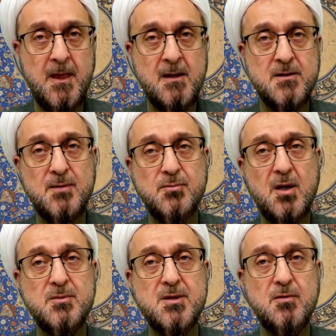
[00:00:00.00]

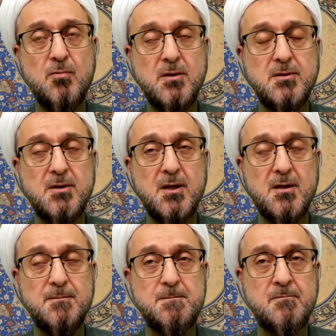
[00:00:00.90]
Sometimes I wonder
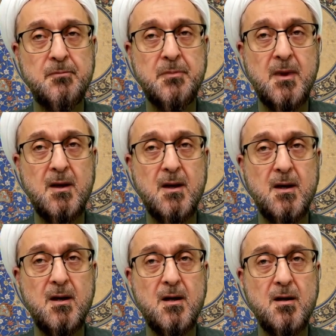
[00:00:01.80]

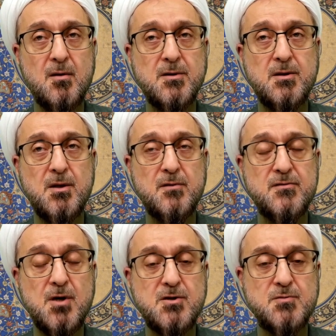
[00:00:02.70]
on the day of
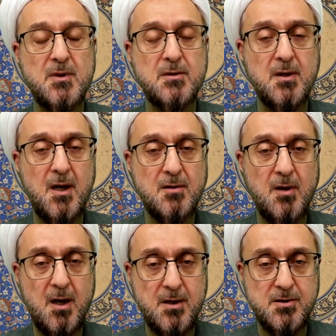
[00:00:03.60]
judgment how
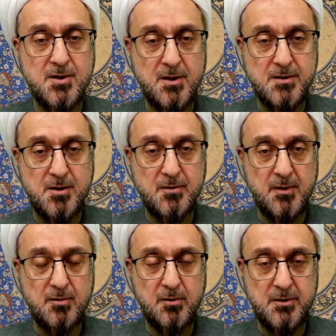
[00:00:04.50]
Aisha is
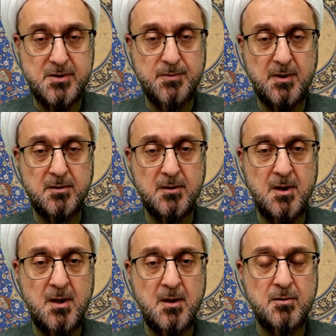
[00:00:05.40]
going to respond
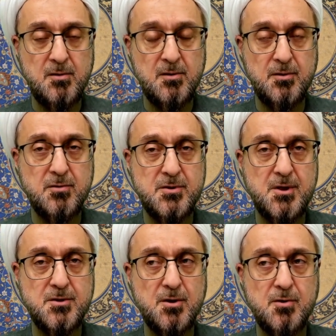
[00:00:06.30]
to
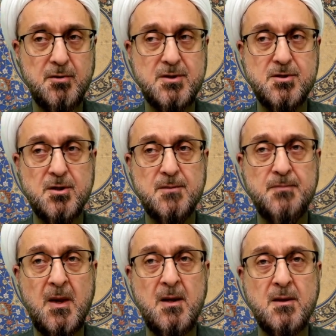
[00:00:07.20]
such a question,
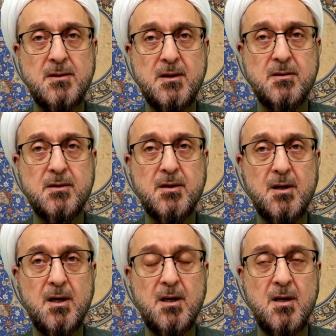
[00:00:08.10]

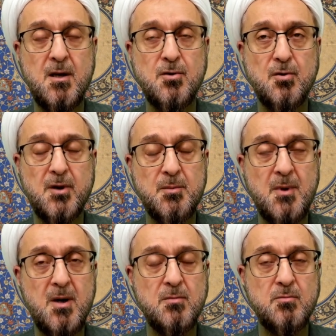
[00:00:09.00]
that your
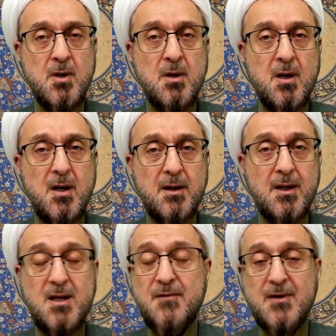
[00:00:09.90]
Imam, and
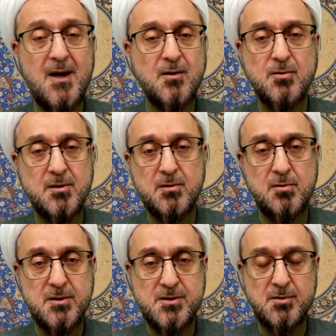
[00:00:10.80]
even according to
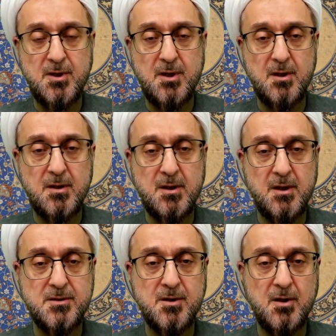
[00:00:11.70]
the Sunni
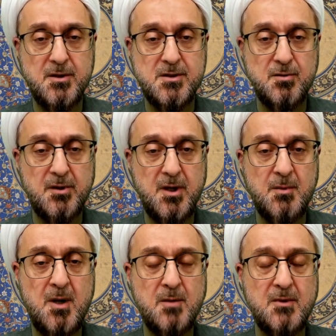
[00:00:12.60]
scholars, your
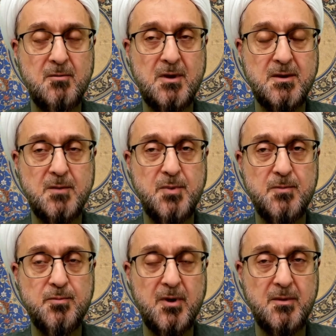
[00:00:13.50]
Imam, the one that
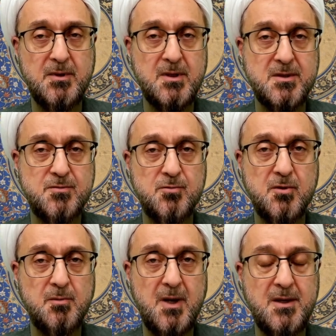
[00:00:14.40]
people
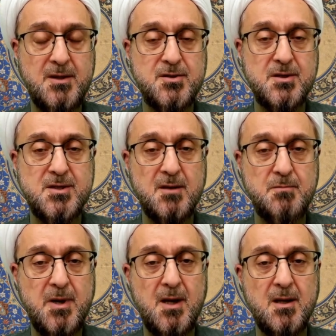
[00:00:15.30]
swore allegiance and
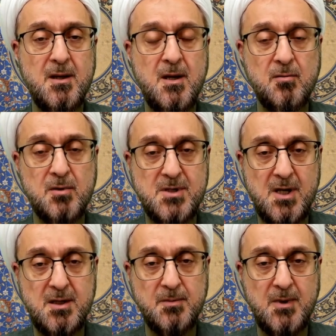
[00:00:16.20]
bay'ah, was
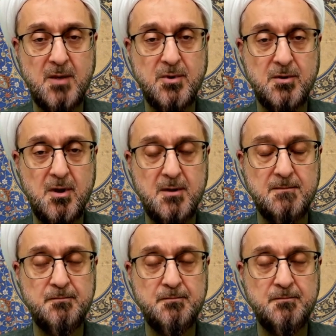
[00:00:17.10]
Ali ibn Abi Talib.